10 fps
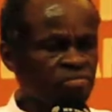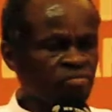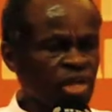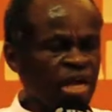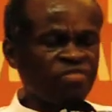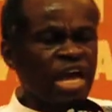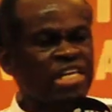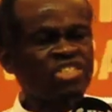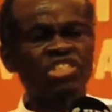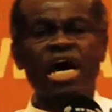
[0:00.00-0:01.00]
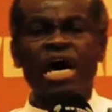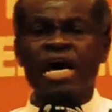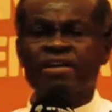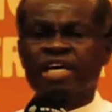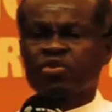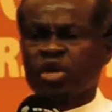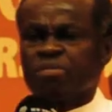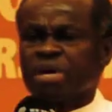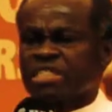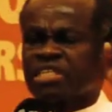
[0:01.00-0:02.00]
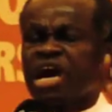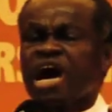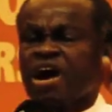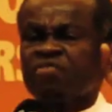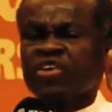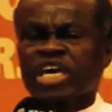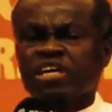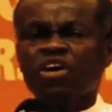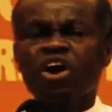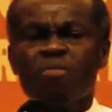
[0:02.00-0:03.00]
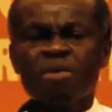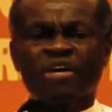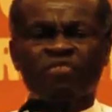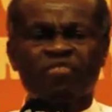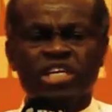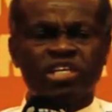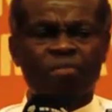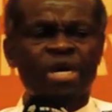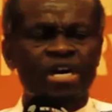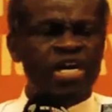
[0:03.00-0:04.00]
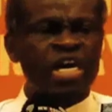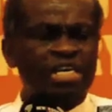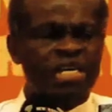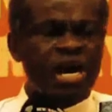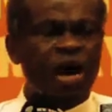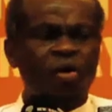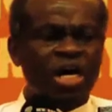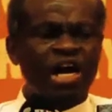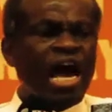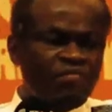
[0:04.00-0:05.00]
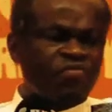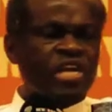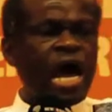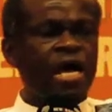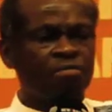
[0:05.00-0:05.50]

And they said that we must have economic freedom in our lifetime.